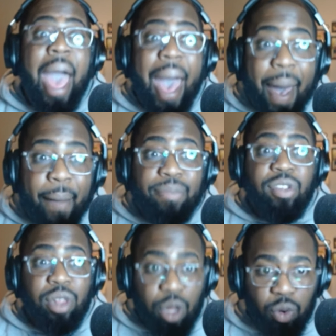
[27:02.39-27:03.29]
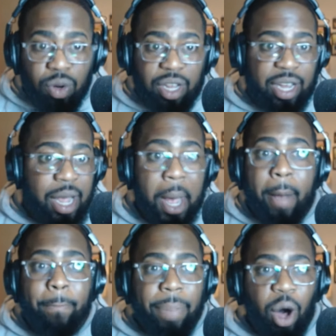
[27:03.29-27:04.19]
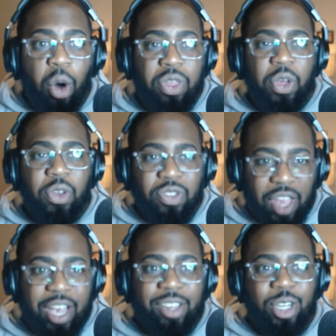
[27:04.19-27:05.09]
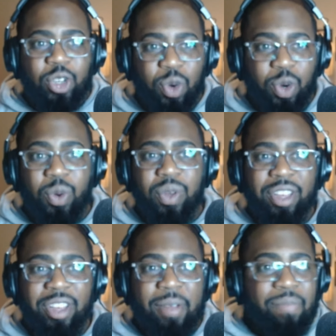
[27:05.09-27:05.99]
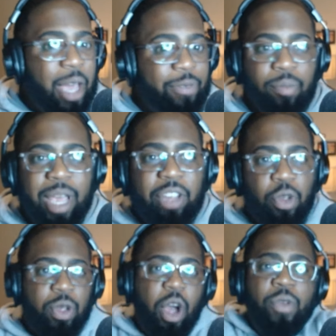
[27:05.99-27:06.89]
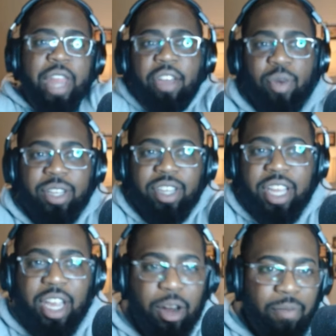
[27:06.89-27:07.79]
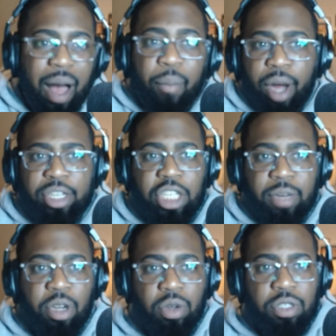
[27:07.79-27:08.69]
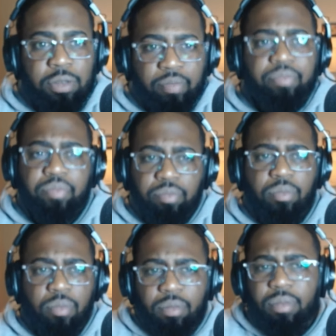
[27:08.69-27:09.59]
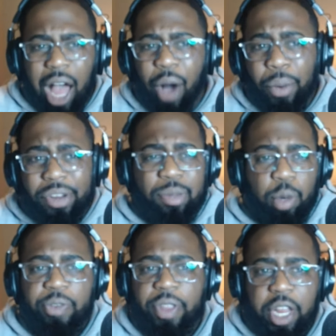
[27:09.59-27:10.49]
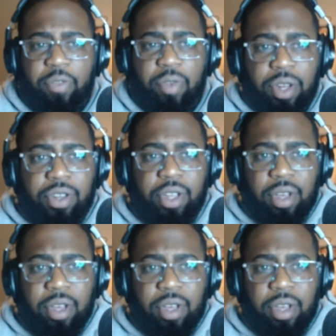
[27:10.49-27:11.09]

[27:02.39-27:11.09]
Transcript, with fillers: Absolutely. Both of those things are true. And for me, as we go down the rest of the year, I'm watching Jim Knowles. I want to see more from the defense.